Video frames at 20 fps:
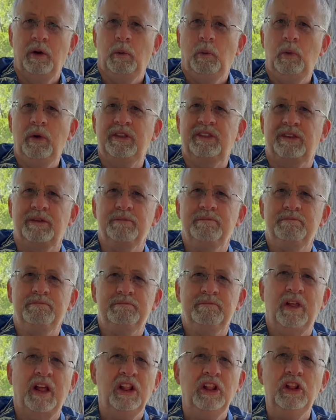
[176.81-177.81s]

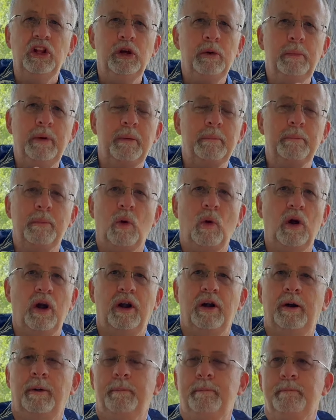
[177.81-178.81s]
with a little bit
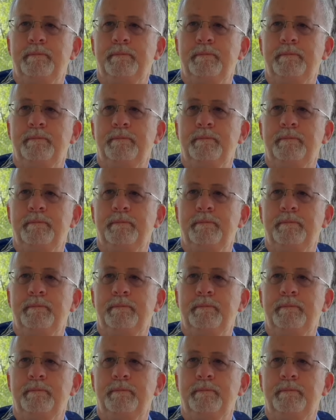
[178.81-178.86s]
more